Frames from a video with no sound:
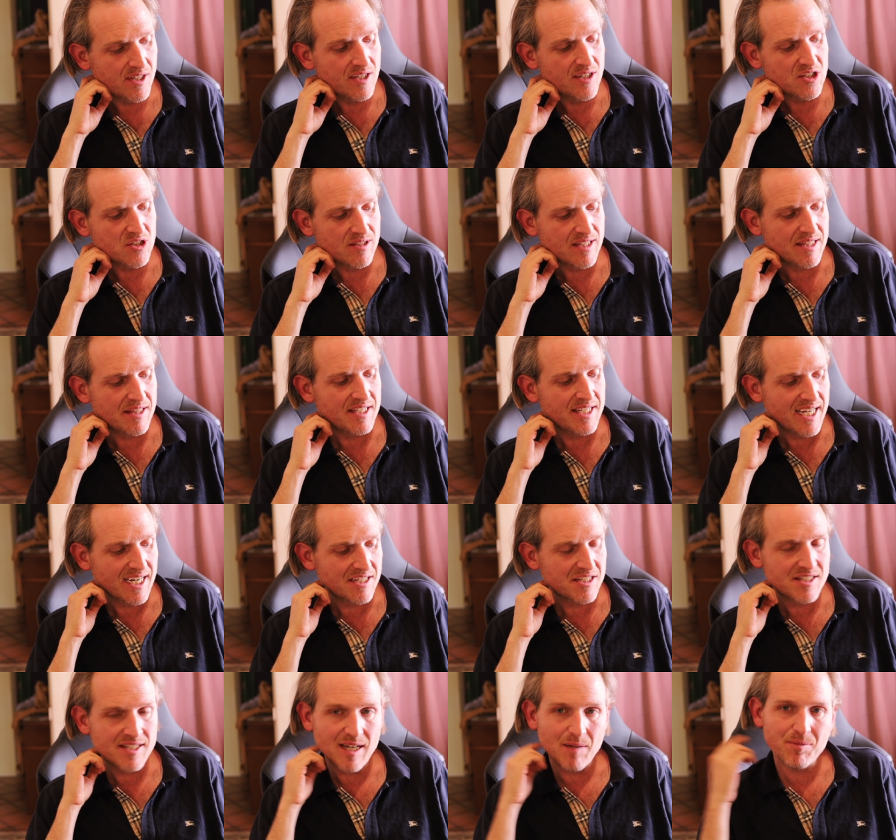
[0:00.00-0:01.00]
so that the next
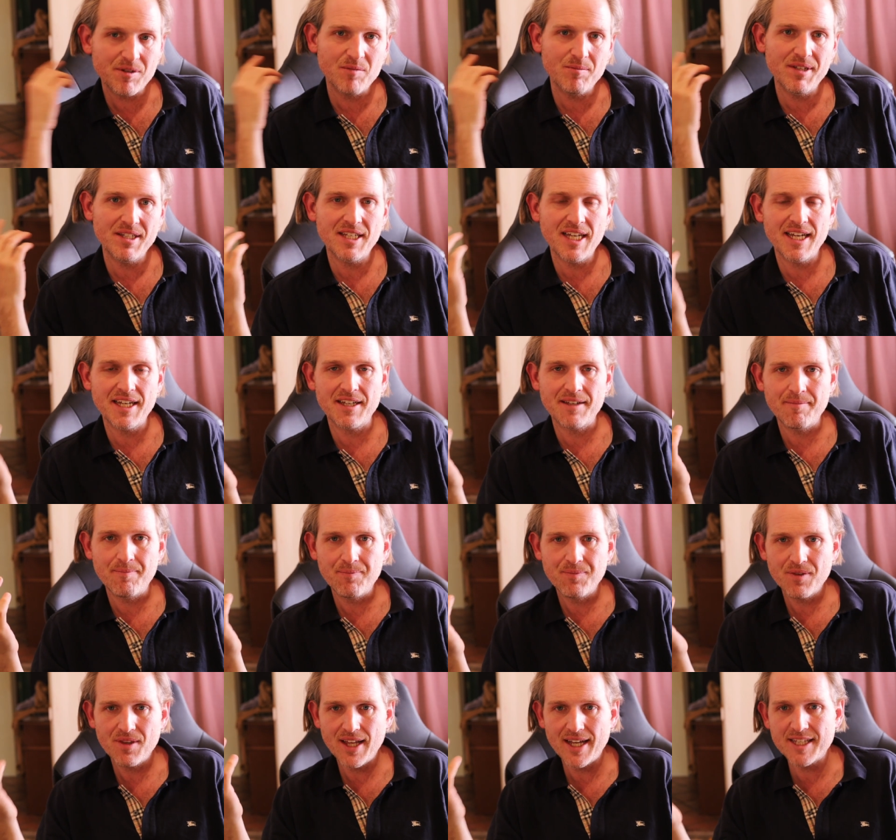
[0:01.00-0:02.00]
step can be taken.
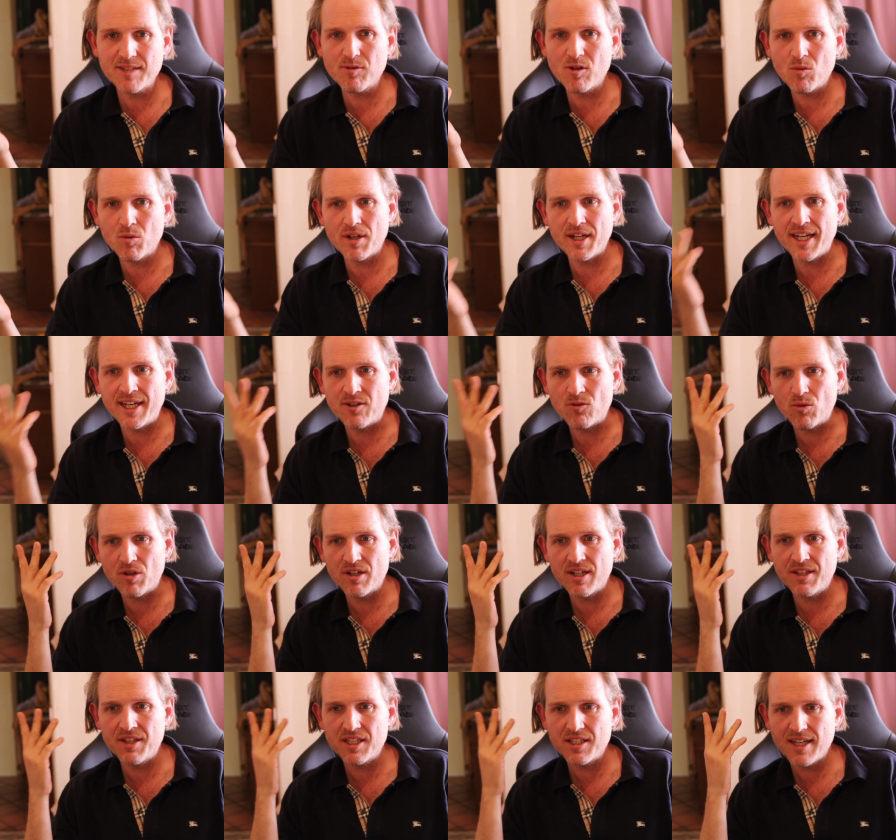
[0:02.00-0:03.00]
That's what we're in. We're
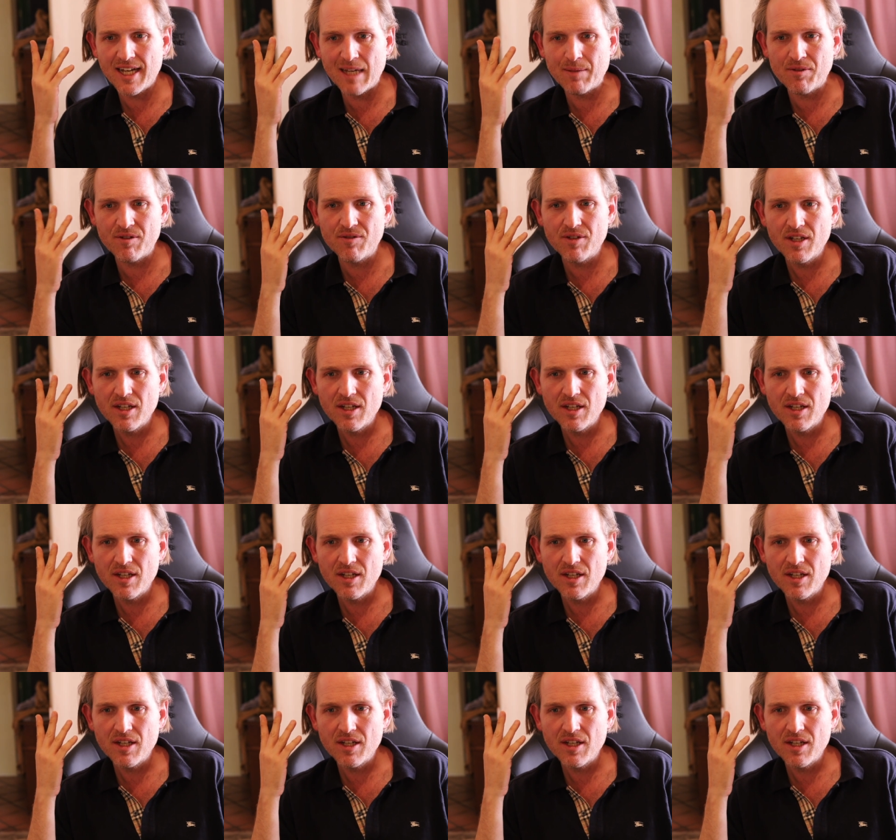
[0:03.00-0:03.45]
in the time of